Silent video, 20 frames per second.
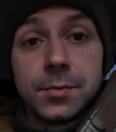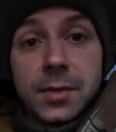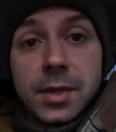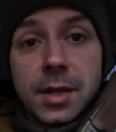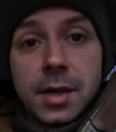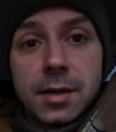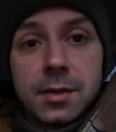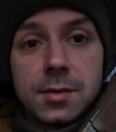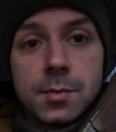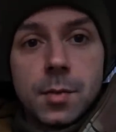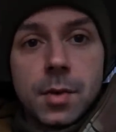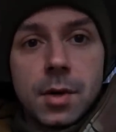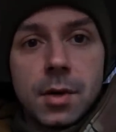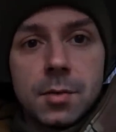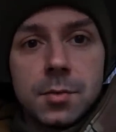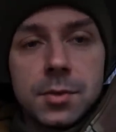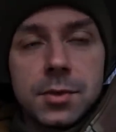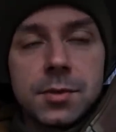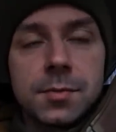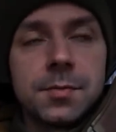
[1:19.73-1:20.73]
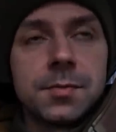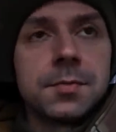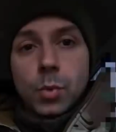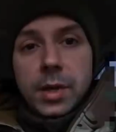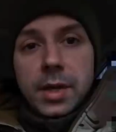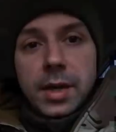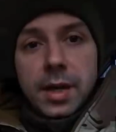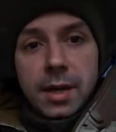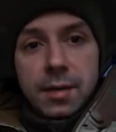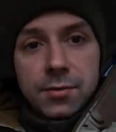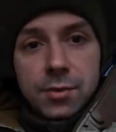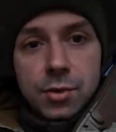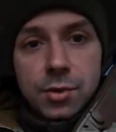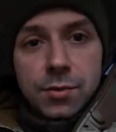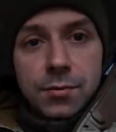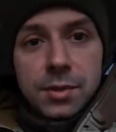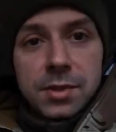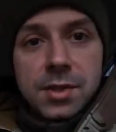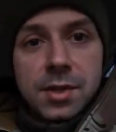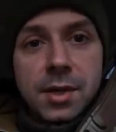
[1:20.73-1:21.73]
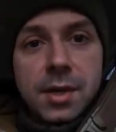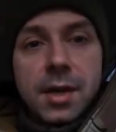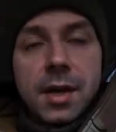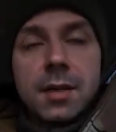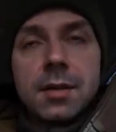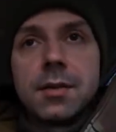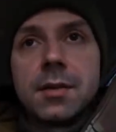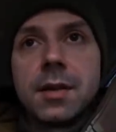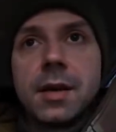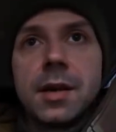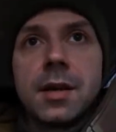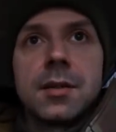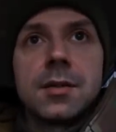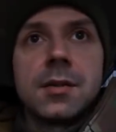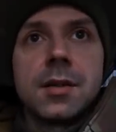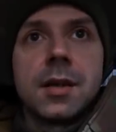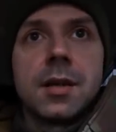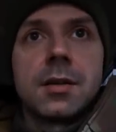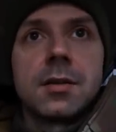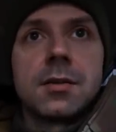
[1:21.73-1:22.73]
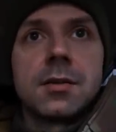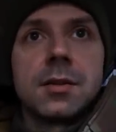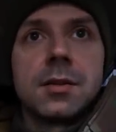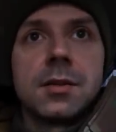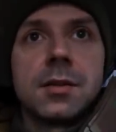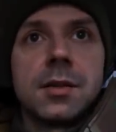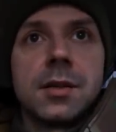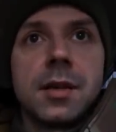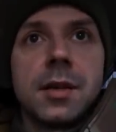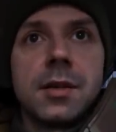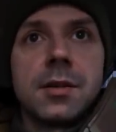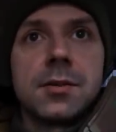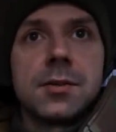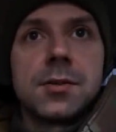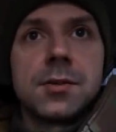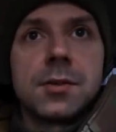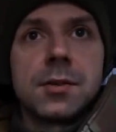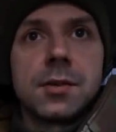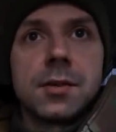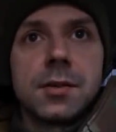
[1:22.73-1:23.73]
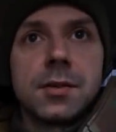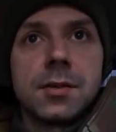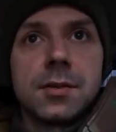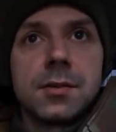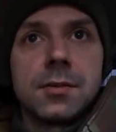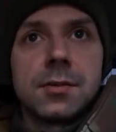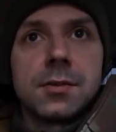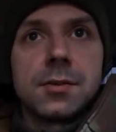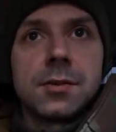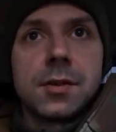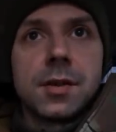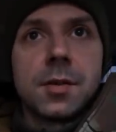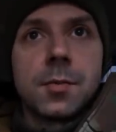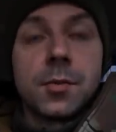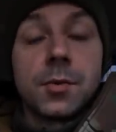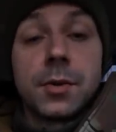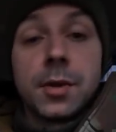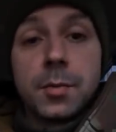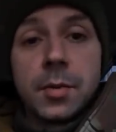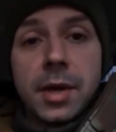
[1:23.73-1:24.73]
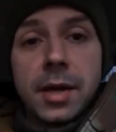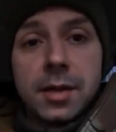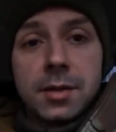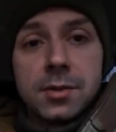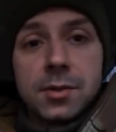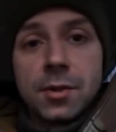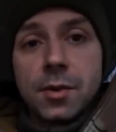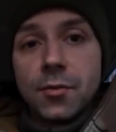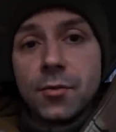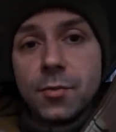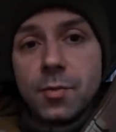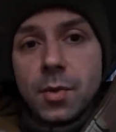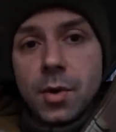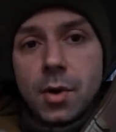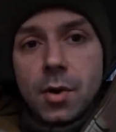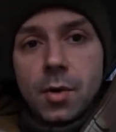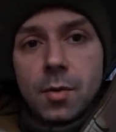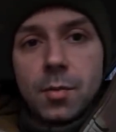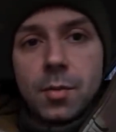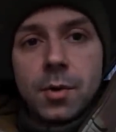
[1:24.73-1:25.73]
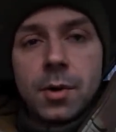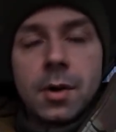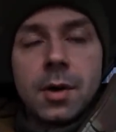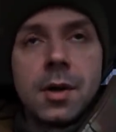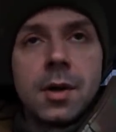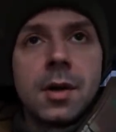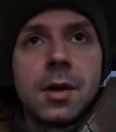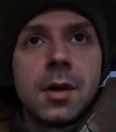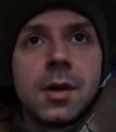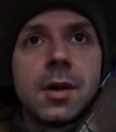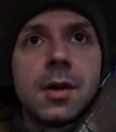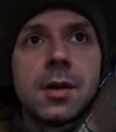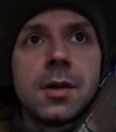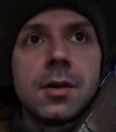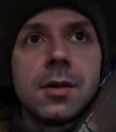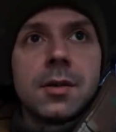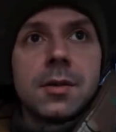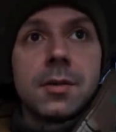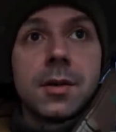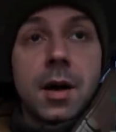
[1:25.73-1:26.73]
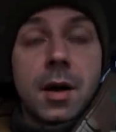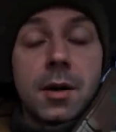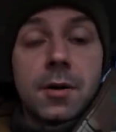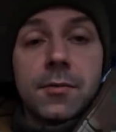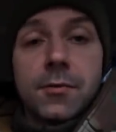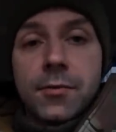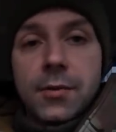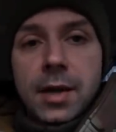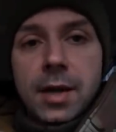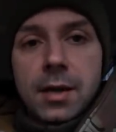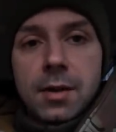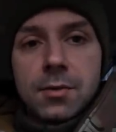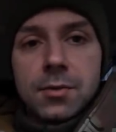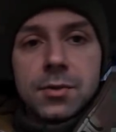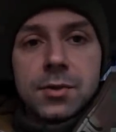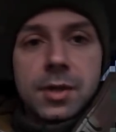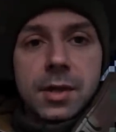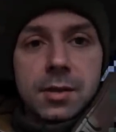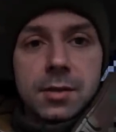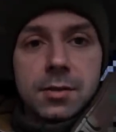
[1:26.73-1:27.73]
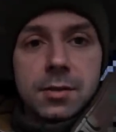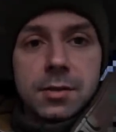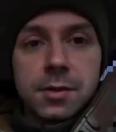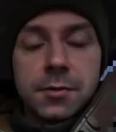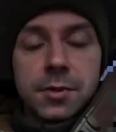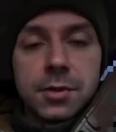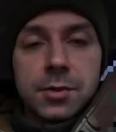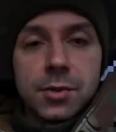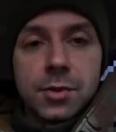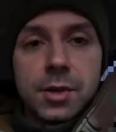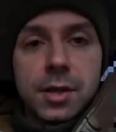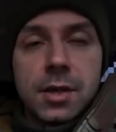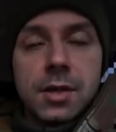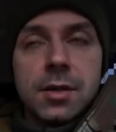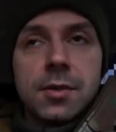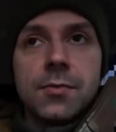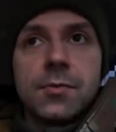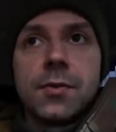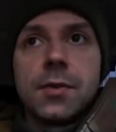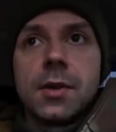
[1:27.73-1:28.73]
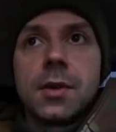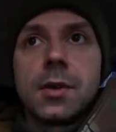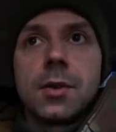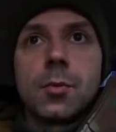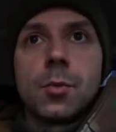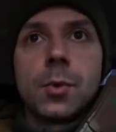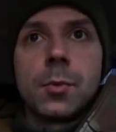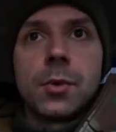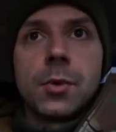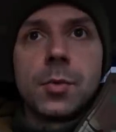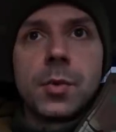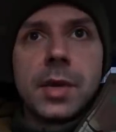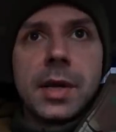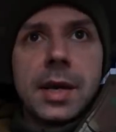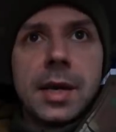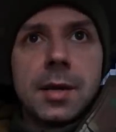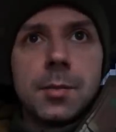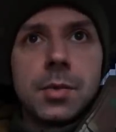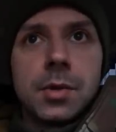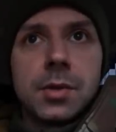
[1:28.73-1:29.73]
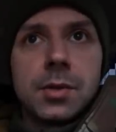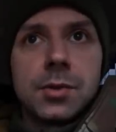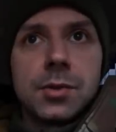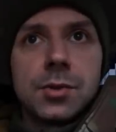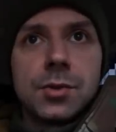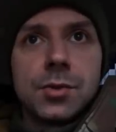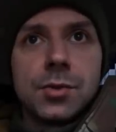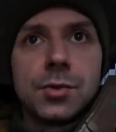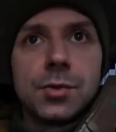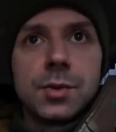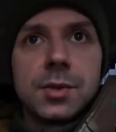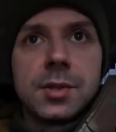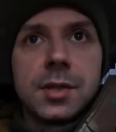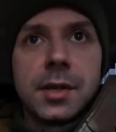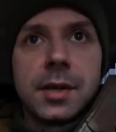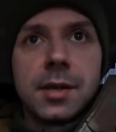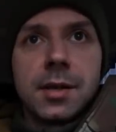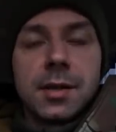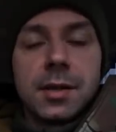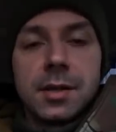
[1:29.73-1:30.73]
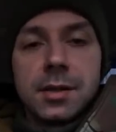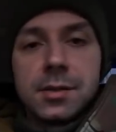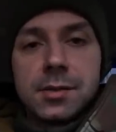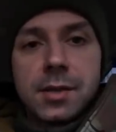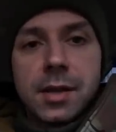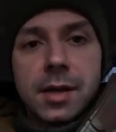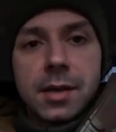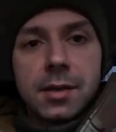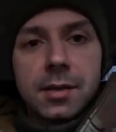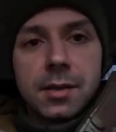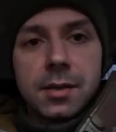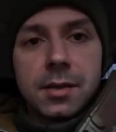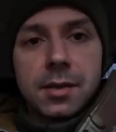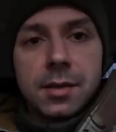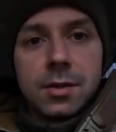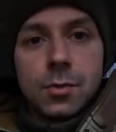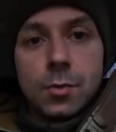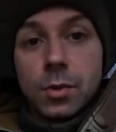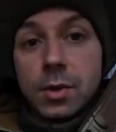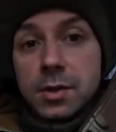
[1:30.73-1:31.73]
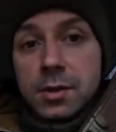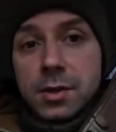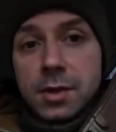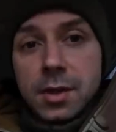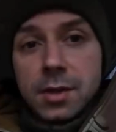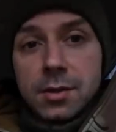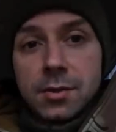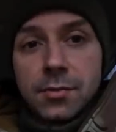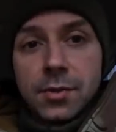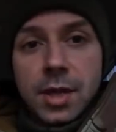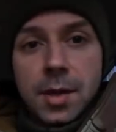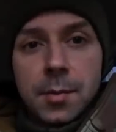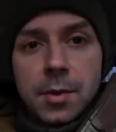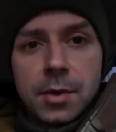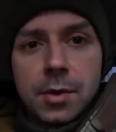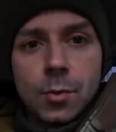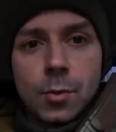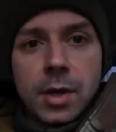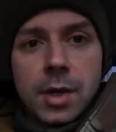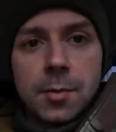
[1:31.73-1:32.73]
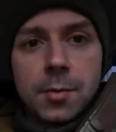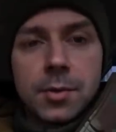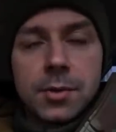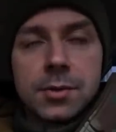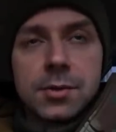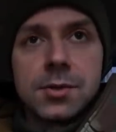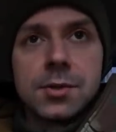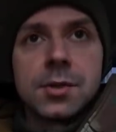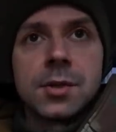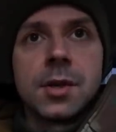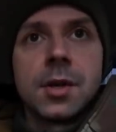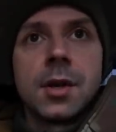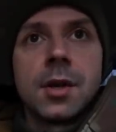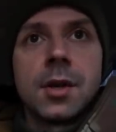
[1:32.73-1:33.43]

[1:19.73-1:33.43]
gas bombs. We have to investigate that, and in case some remains of bomb are found and delivered to Kyiv, we will be able to tell exactly what kind of chemical weapons